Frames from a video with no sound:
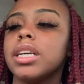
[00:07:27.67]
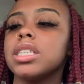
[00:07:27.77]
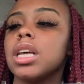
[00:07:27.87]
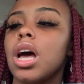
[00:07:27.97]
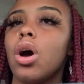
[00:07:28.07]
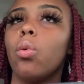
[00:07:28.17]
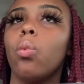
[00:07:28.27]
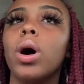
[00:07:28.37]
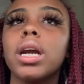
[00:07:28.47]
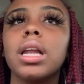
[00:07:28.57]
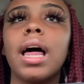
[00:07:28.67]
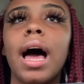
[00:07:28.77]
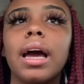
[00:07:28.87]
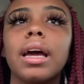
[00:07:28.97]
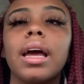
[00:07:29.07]
It's one
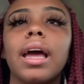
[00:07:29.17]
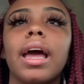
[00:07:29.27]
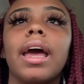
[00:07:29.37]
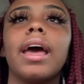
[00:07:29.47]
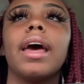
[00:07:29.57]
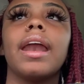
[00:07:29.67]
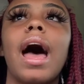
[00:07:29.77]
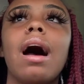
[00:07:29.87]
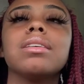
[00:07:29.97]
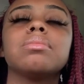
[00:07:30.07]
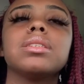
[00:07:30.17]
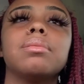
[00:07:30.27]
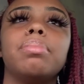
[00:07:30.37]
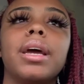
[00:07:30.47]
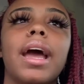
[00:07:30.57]
o'clock and I was
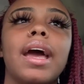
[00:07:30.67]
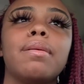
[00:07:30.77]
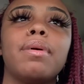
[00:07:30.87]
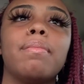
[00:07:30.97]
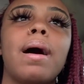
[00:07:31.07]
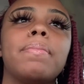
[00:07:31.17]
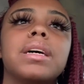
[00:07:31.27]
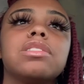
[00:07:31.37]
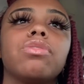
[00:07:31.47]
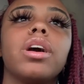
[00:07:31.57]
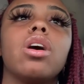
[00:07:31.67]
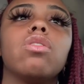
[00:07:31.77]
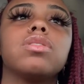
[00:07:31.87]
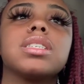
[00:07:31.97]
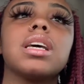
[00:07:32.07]
supposed to be eight, but my best friend
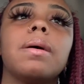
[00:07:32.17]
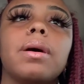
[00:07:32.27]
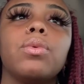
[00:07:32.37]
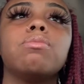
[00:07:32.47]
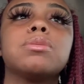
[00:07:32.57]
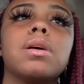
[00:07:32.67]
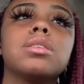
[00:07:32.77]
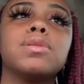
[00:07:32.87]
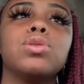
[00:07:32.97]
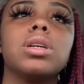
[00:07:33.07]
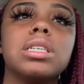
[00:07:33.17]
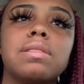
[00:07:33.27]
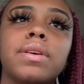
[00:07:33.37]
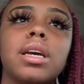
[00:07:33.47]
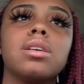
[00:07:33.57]
overslept and we were supposed to be doing
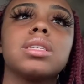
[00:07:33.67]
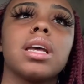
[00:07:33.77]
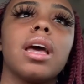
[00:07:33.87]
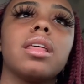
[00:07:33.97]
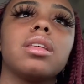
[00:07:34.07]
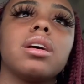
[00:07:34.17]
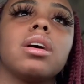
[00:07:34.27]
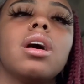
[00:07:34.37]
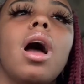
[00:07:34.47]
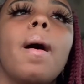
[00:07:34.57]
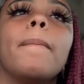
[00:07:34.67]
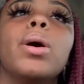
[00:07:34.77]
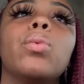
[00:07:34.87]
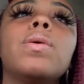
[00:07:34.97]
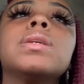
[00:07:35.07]
this together.
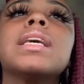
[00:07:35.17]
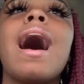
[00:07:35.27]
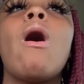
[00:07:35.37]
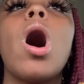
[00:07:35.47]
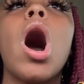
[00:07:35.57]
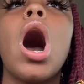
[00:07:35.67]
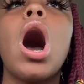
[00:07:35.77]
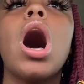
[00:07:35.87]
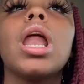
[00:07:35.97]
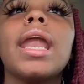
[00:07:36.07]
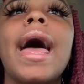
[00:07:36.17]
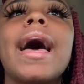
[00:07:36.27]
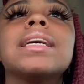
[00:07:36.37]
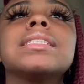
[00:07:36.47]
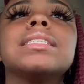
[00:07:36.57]
But we was out all
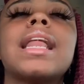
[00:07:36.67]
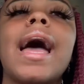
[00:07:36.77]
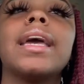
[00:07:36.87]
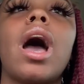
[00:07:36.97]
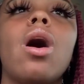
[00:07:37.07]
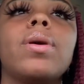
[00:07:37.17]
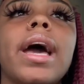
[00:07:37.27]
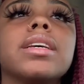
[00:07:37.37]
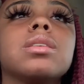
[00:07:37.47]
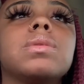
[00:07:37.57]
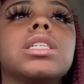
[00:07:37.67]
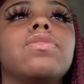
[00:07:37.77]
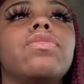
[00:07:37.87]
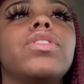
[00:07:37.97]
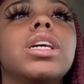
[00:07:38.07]
last night, y'all. We had so much
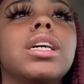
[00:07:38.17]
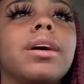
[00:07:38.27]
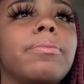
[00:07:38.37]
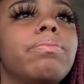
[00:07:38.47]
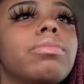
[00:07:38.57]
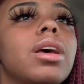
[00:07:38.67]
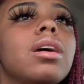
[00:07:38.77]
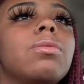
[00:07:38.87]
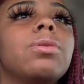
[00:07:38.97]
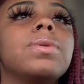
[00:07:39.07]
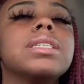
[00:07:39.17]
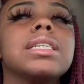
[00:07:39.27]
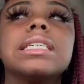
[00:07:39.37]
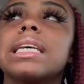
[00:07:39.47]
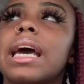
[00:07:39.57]
fun. We went
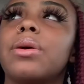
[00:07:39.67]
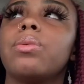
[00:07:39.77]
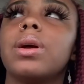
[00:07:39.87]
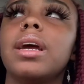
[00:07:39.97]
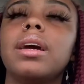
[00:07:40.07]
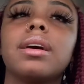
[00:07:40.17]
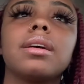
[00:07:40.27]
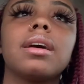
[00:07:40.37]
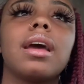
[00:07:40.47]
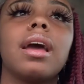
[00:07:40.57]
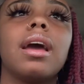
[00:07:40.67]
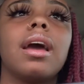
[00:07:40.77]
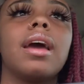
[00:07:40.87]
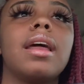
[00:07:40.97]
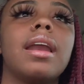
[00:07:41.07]
to the skating rink,
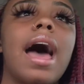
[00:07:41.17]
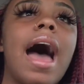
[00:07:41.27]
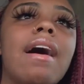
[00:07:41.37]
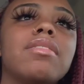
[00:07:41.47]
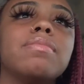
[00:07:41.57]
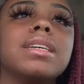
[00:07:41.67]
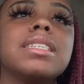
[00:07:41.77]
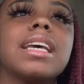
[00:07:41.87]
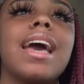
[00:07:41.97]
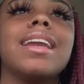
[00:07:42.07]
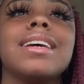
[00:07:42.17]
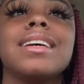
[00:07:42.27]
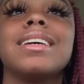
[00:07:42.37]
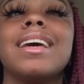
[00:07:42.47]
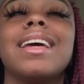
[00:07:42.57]
and I haven't been
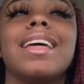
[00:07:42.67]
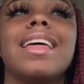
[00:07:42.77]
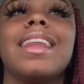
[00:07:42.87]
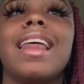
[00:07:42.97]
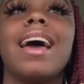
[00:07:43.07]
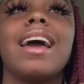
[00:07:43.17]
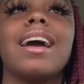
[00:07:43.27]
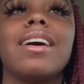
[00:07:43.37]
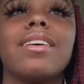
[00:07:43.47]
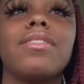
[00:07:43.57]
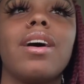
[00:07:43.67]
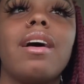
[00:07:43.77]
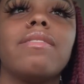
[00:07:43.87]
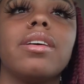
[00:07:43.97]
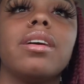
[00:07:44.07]
skating in like
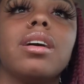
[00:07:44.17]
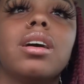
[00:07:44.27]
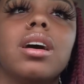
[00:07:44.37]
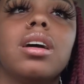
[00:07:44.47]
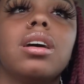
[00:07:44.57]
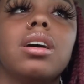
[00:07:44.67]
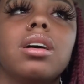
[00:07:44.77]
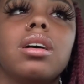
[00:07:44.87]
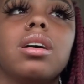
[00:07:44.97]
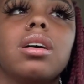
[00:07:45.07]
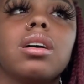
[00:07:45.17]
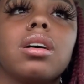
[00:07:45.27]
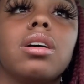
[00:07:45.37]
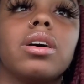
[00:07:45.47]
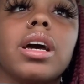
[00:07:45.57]
forever.
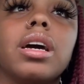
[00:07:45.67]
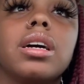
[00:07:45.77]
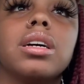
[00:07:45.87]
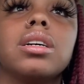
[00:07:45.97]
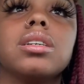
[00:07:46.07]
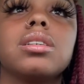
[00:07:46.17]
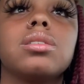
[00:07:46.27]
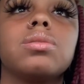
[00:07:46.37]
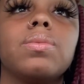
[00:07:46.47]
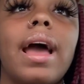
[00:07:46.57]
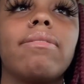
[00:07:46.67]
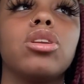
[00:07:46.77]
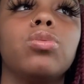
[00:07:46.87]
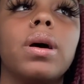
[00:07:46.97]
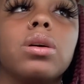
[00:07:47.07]
Okay, because we have
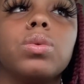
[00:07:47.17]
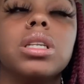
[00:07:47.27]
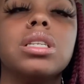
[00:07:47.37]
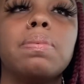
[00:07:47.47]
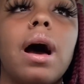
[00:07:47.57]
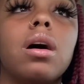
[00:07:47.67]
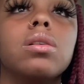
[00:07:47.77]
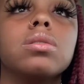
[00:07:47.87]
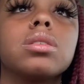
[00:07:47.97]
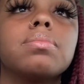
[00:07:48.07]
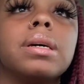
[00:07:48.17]
to do better with these poles.